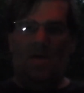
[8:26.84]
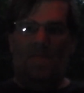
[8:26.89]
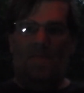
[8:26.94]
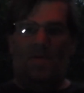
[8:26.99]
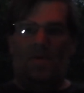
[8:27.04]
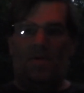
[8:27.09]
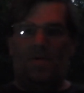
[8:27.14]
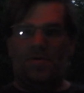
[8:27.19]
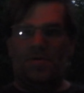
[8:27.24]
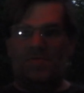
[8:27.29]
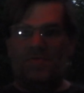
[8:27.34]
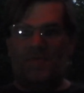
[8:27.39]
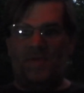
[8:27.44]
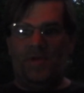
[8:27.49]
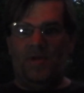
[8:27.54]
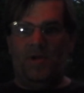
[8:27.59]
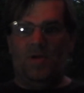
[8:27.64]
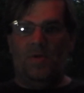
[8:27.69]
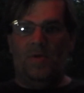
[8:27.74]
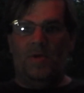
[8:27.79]
part of this
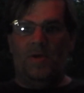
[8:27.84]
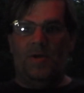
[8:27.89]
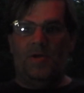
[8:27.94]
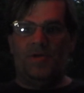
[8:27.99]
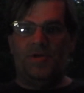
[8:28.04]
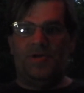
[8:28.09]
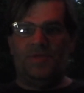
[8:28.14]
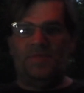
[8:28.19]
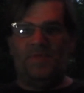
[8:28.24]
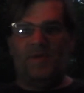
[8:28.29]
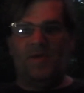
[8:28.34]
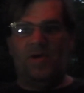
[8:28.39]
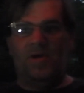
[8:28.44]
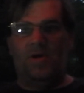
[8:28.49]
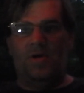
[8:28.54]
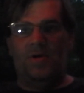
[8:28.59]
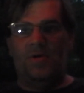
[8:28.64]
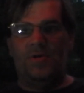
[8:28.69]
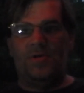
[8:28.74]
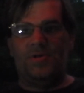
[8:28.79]
video is, is
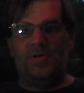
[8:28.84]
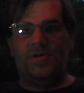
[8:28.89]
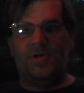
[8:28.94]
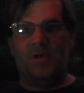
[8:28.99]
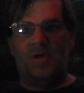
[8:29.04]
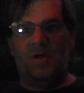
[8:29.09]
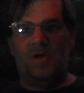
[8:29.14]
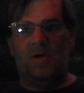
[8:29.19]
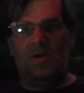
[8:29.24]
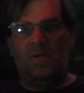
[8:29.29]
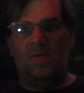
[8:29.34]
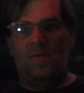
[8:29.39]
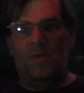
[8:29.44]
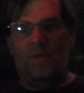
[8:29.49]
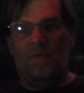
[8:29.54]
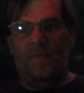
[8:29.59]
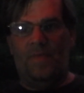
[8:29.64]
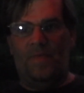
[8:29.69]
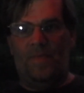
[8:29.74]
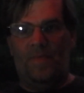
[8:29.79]
because, uh,
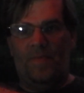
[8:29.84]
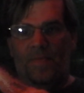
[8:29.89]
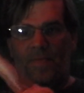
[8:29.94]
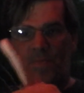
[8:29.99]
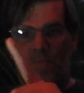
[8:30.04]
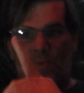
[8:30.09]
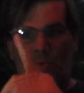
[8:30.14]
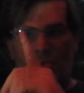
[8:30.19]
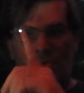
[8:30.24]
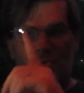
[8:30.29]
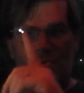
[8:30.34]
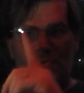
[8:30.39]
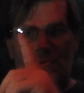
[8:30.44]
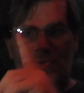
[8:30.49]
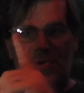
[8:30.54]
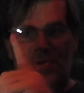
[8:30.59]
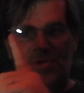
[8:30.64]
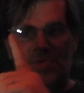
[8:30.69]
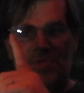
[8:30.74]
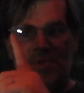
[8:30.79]
well, the
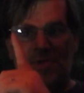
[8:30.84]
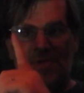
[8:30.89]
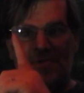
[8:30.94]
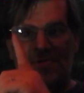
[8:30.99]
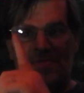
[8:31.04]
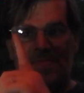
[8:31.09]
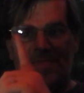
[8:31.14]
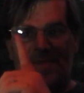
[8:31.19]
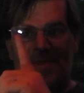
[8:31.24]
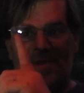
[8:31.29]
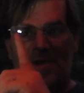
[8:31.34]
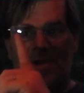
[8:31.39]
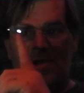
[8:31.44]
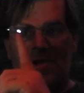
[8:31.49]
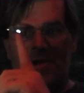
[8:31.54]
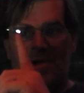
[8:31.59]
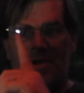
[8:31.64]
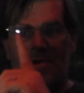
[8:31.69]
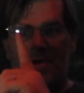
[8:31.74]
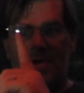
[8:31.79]
reason why there's a big
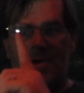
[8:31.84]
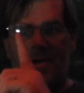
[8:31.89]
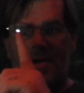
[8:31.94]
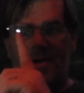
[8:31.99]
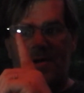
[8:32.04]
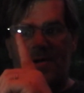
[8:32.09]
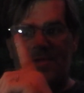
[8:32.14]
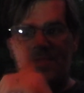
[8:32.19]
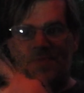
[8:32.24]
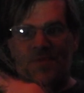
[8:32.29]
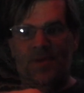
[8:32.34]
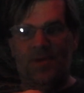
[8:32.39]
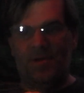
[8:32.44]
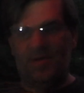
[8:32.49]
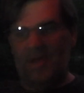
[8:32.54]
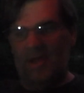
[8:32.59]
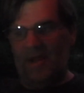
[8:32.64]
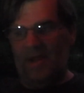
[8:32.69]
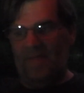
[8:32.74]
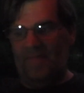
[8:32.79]
glare right here is because
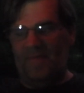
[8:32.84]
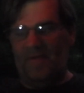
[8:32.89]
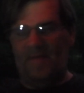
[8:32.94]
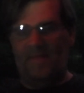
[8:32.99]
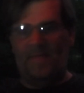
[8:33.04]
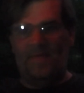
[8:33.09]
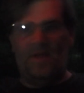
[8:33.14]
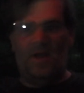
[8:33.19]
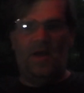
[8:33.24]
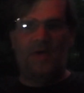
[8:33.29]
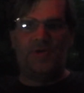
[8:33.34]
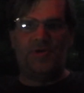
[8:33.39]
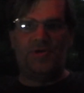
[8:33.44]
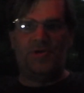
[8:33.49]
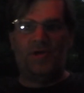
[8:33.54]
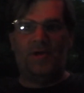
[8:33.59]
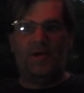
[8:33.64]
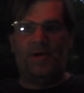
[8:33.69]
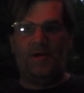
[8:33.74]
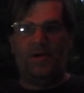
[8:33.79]
I have my
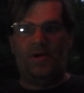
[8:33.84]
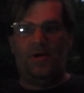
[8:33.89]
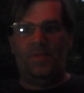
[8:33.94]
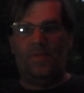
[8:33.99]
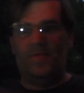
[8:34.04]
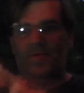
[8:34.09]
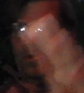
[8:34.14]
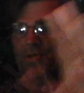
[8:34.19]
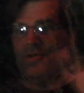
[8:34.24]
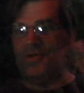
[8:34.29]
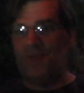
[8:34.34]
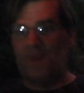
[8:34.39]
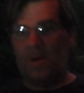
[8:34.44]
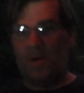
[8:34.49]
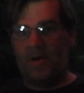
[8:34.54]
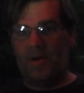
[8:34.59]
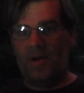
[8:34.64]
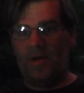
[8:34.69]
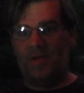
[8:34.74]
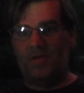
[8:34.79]
flashlight out here, because it's
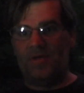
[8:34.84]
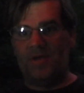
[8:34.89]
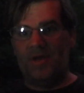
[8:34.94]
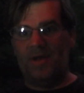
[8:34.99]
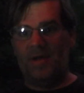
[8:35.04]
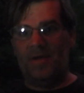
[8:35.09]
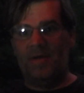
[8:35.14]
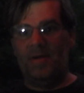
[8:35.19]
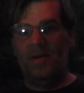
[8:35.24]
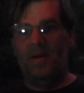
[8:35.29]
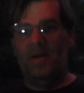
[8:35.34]
dark outside.